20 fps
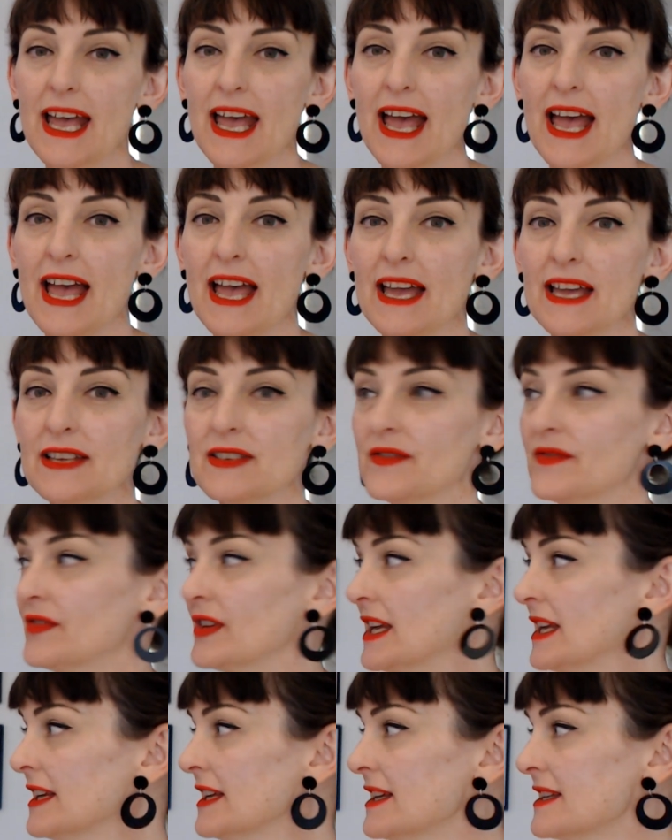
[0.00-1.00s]
And
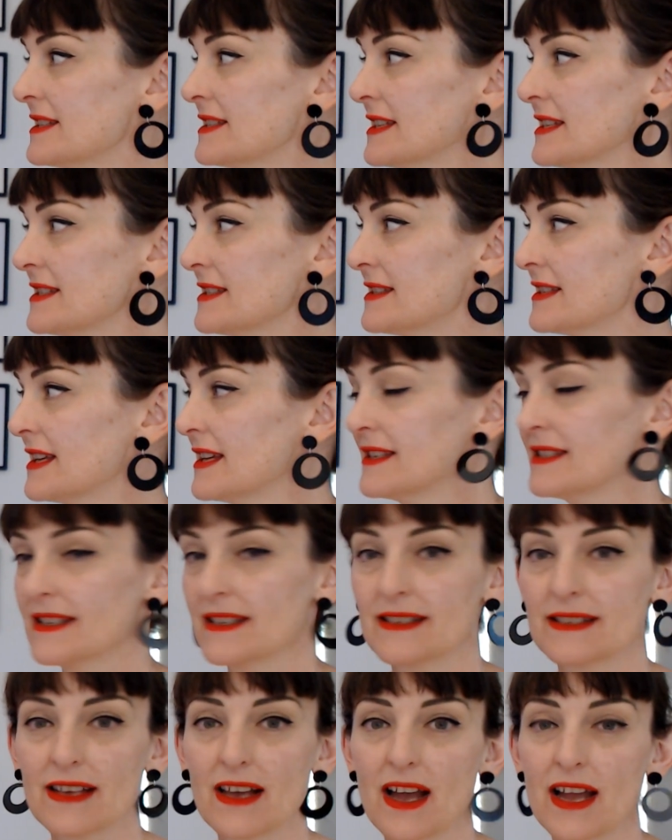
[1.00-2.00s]
Venus is a
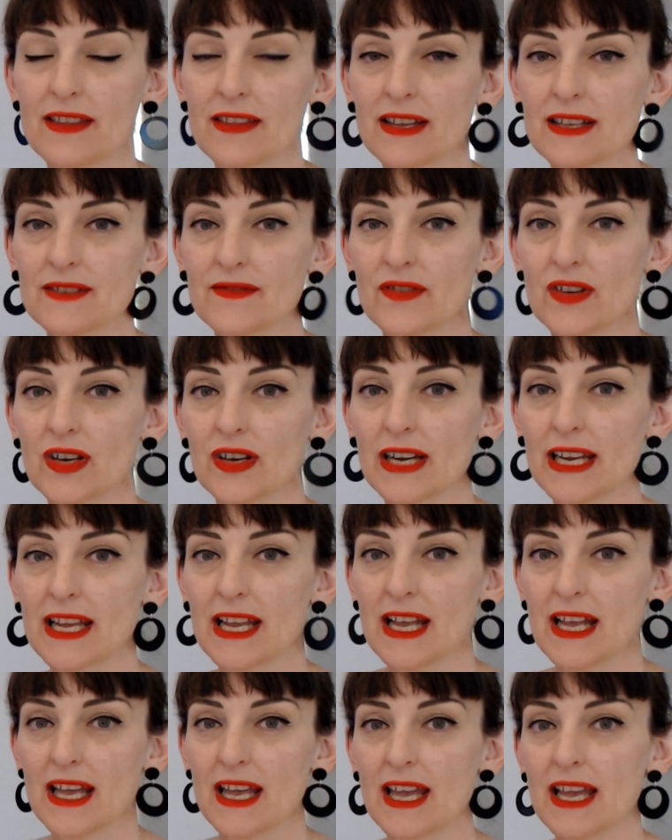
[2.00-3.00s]
sign that's very
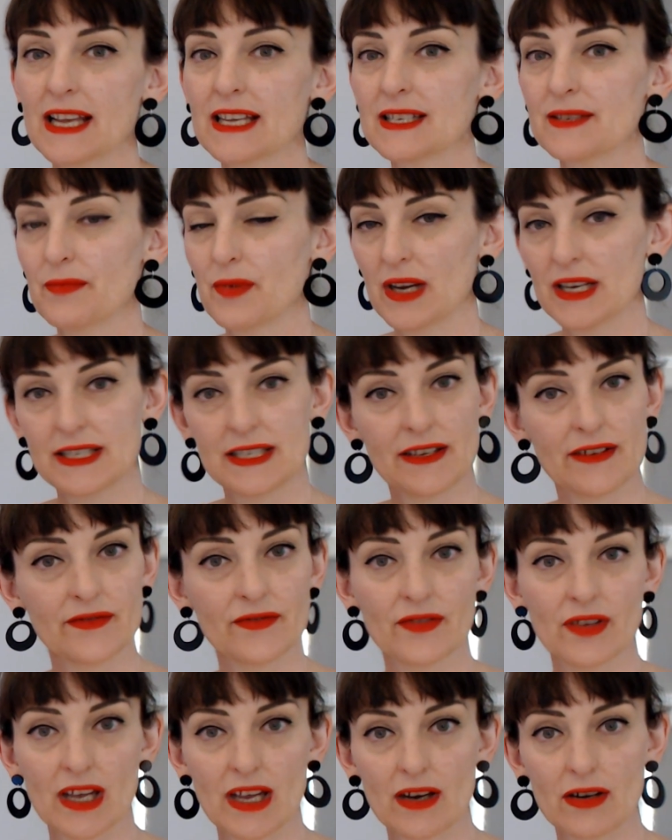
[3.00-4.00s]

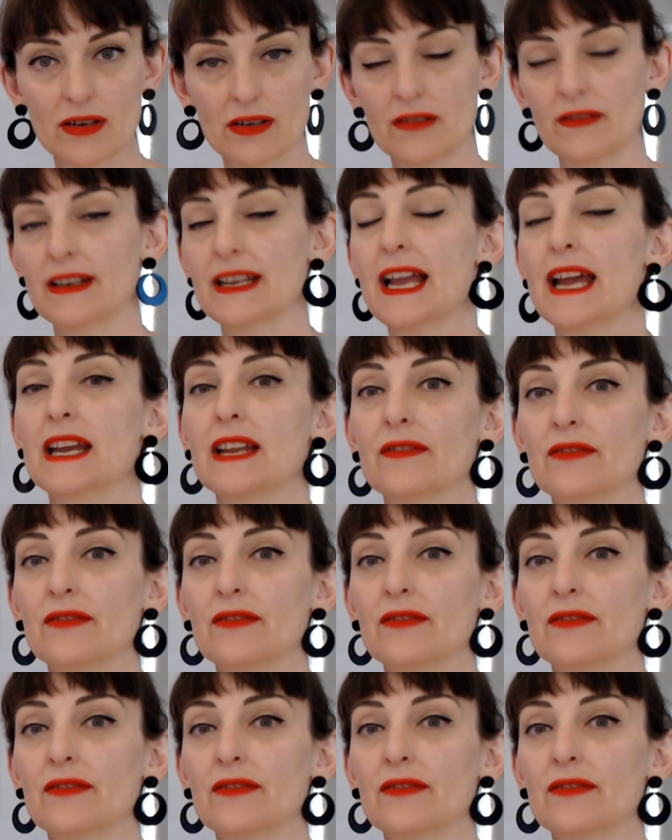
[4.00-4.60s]
expressive on a creative